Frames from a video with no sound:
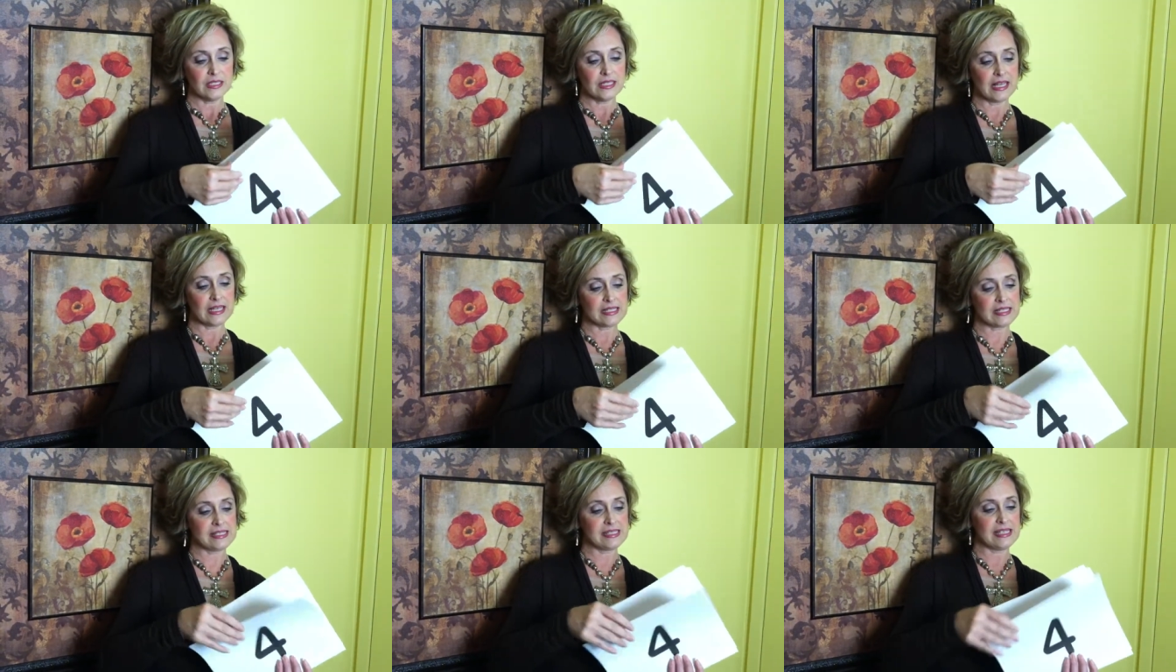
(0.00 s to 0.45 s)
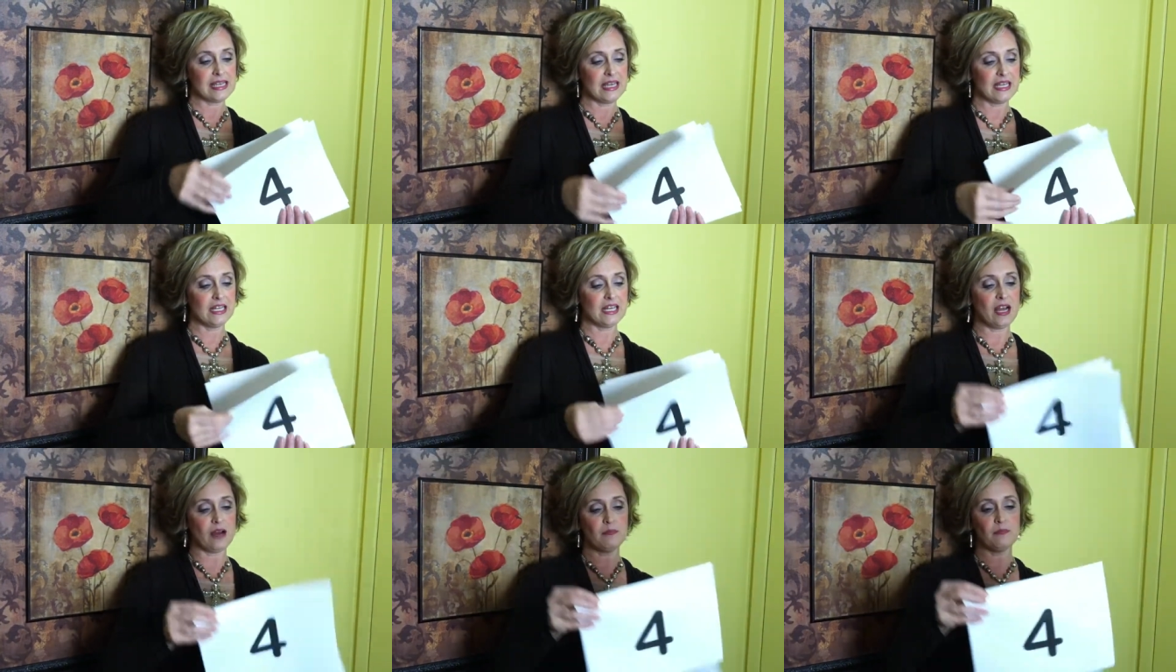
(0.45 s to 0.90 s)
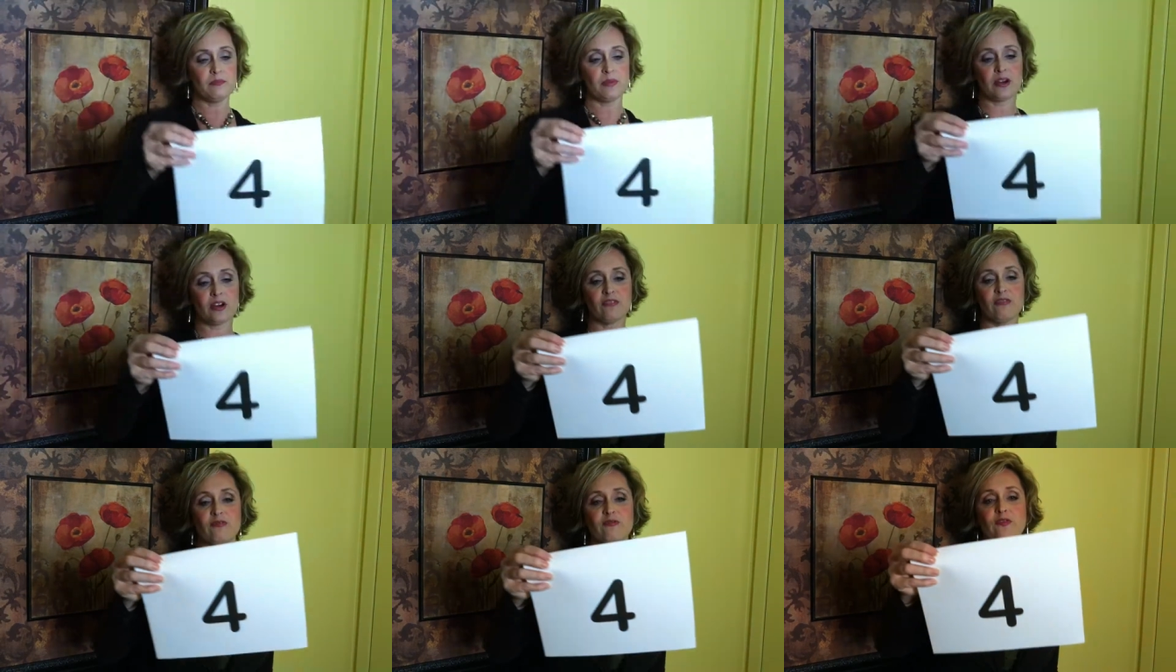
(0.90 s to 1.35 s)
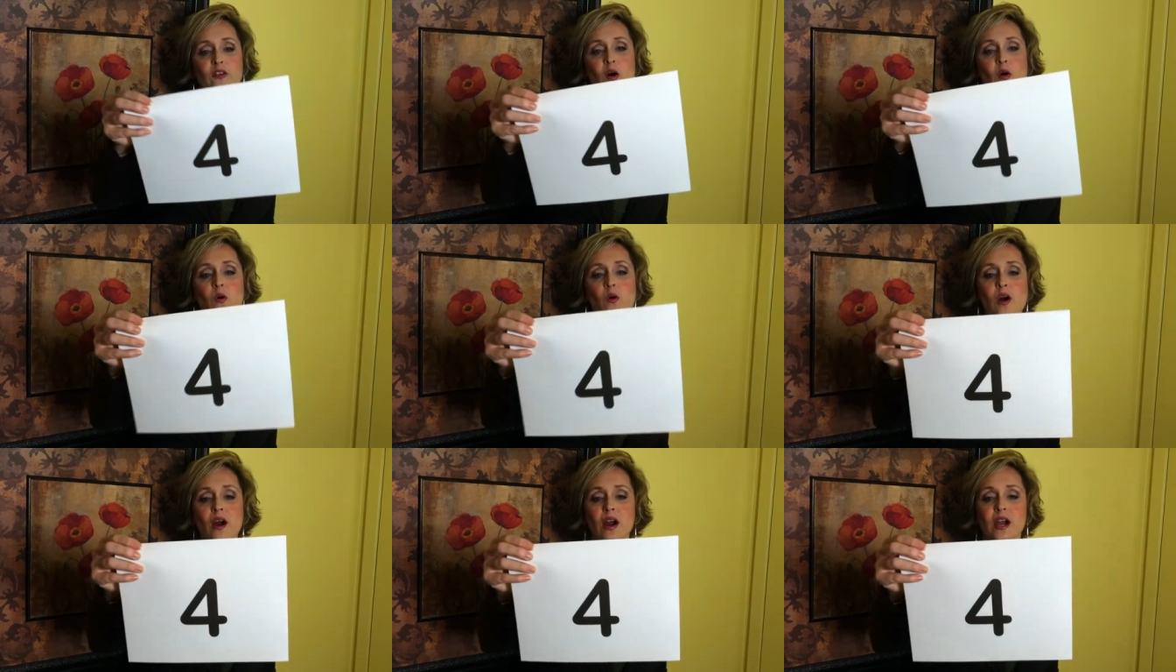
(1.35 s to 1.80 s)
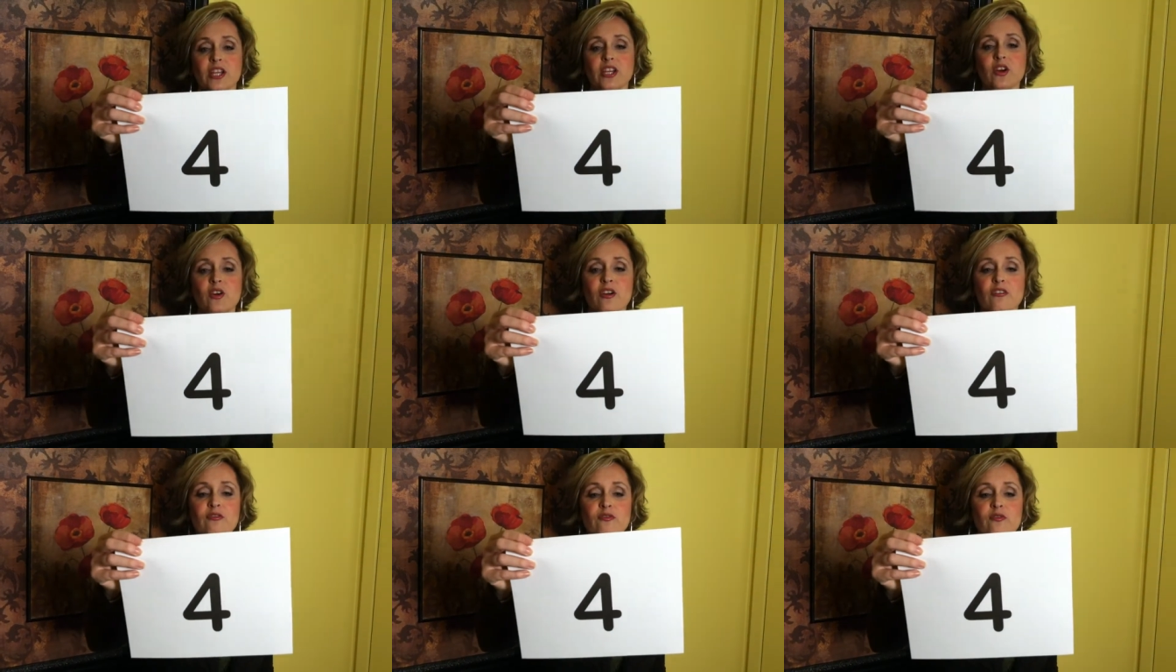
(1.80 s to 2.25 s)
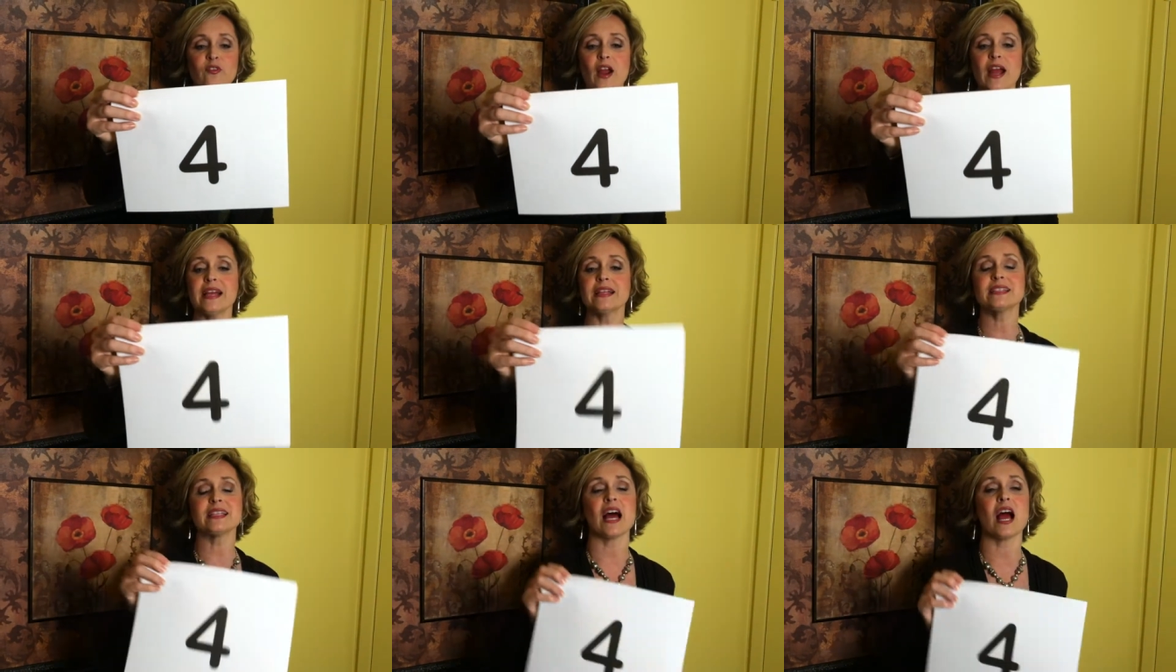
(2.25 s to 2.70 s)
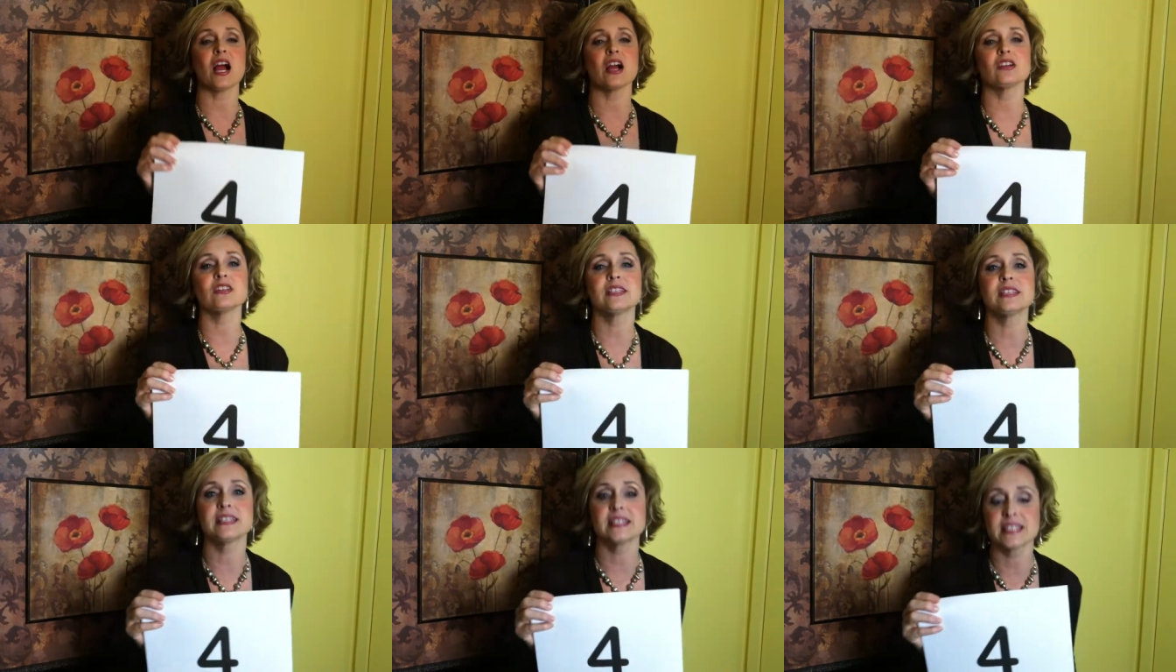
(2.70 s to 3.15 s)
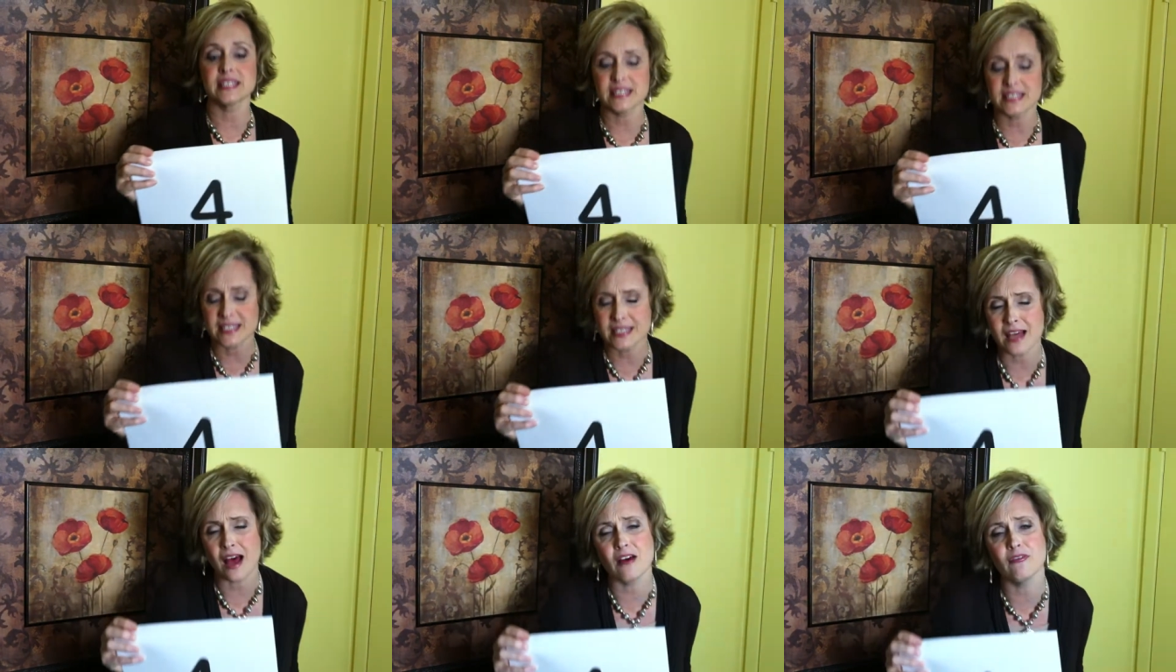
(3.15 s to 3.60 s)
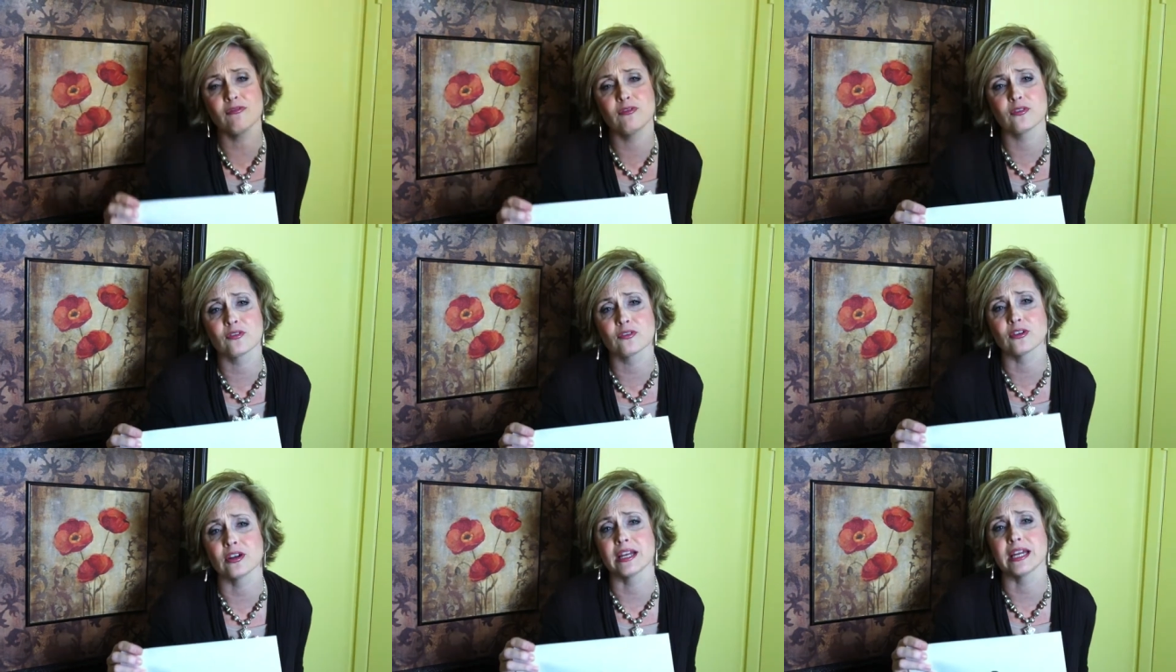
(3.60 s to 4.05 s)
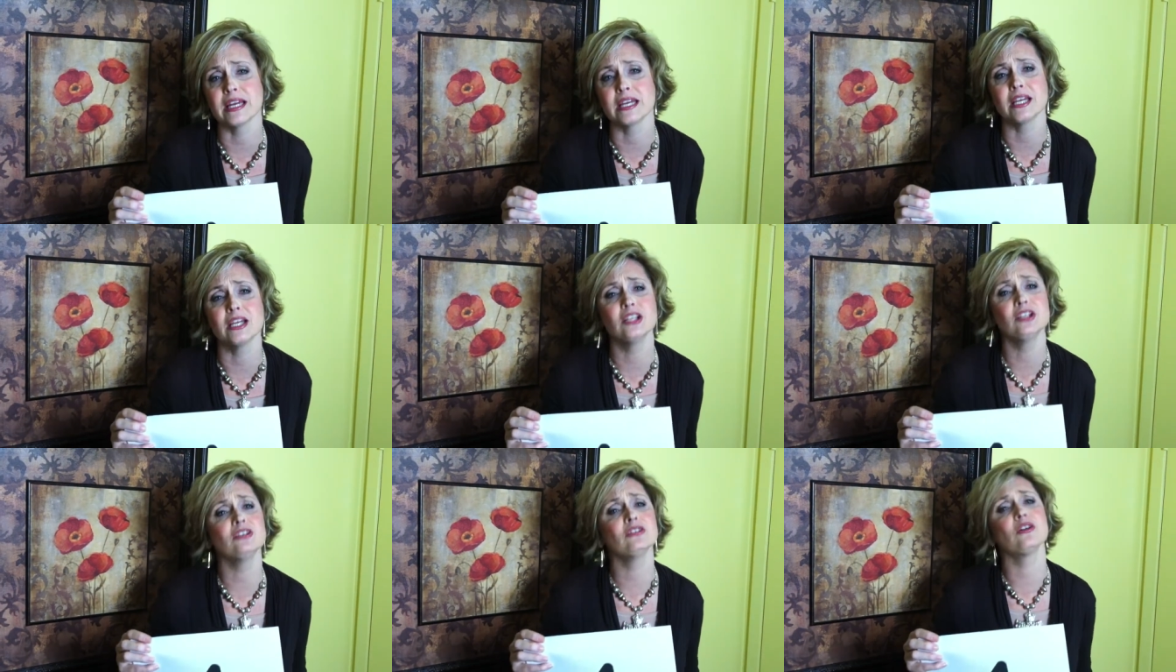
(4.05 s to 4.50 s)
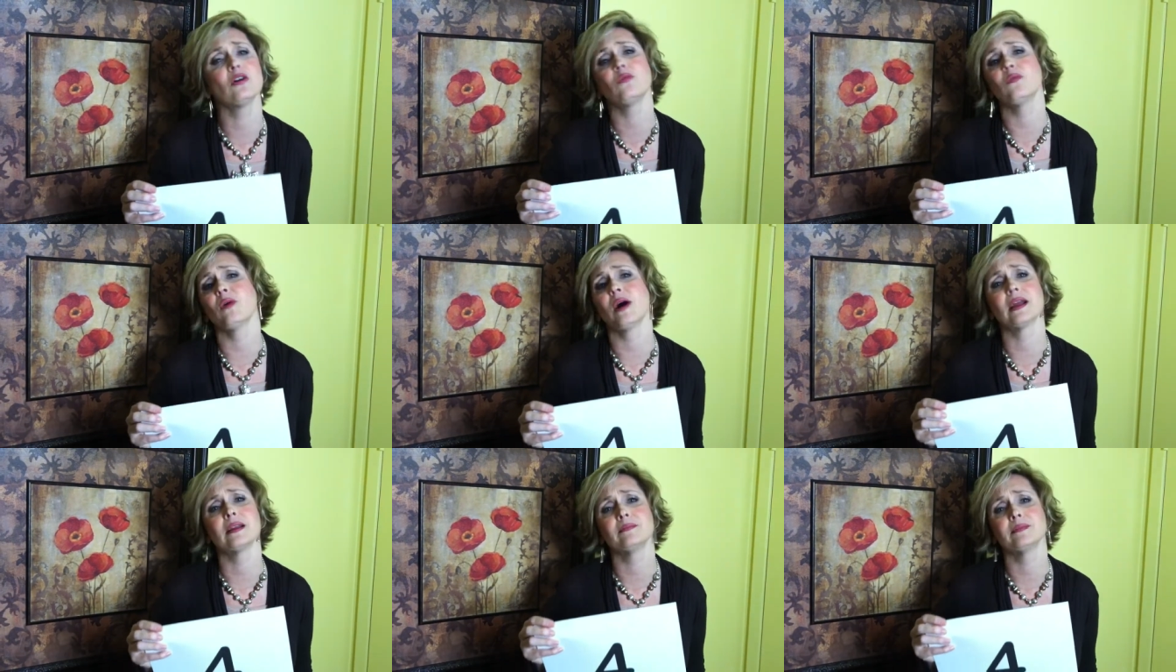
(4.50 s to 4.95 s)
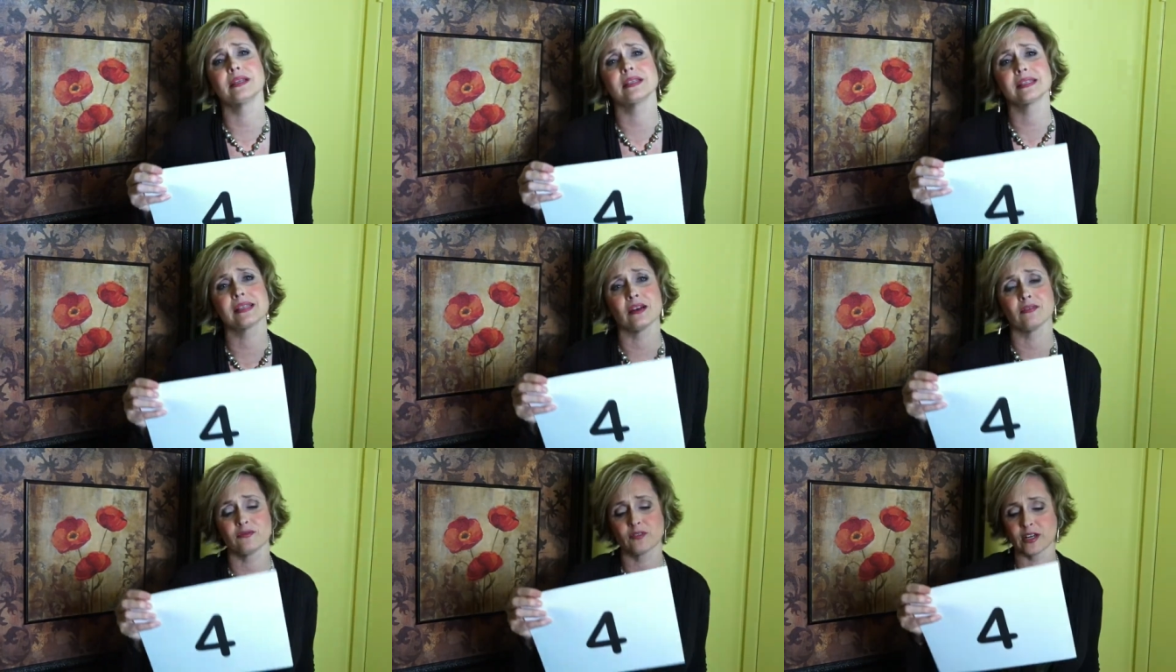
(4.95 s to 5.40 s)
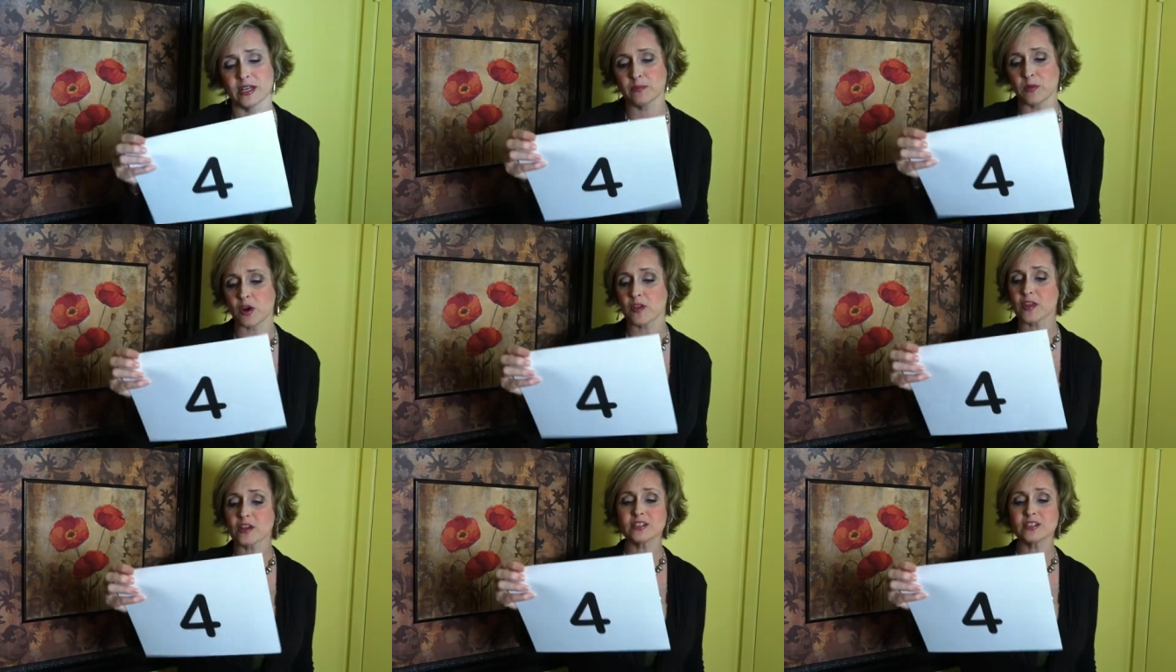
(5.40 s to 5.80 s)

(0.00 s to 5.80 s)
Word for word: Let's see, number four, your friends are so suffering and you don't want them to suffer anymore.